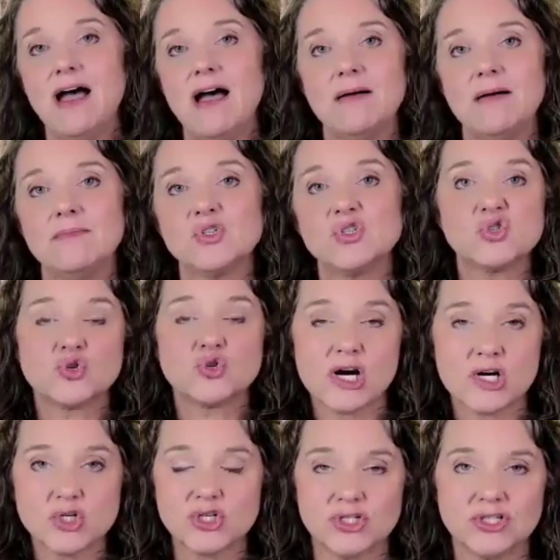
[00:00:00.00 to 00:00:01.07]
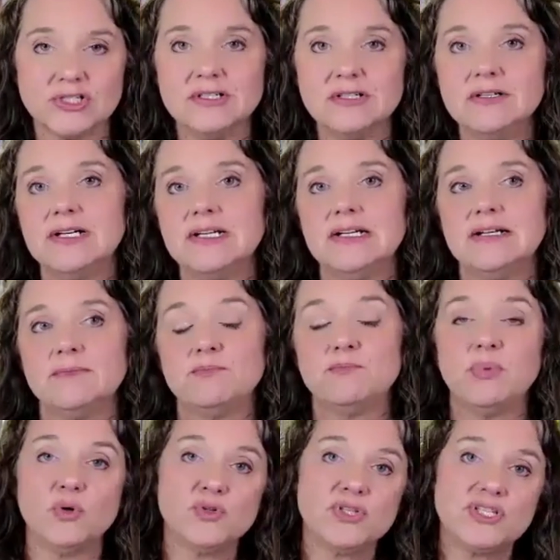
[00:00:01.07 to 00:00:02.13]
structure,
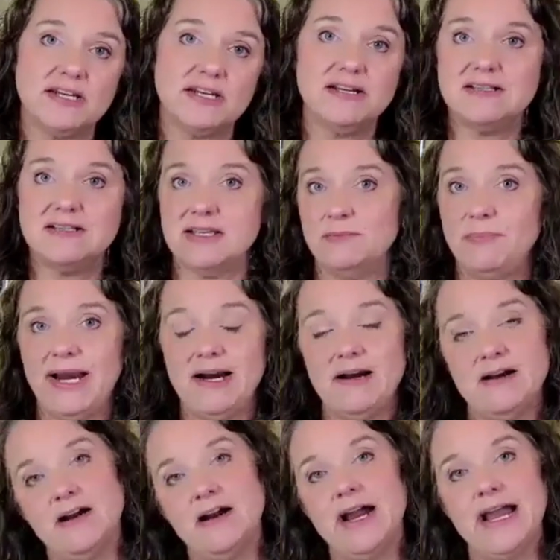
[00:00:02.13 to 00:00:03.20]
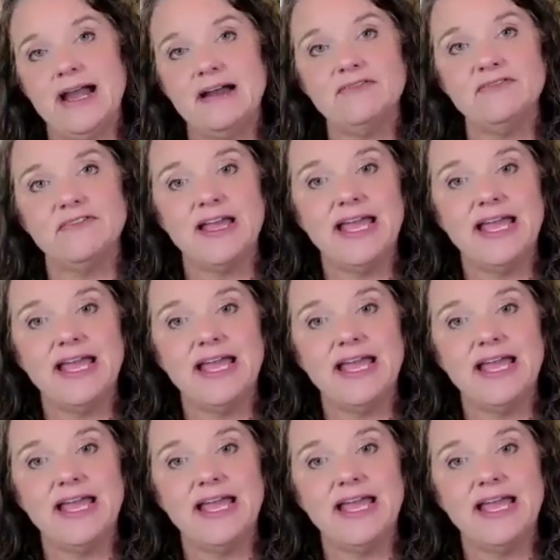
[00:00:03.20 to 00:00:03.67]
both sentence and paragraph,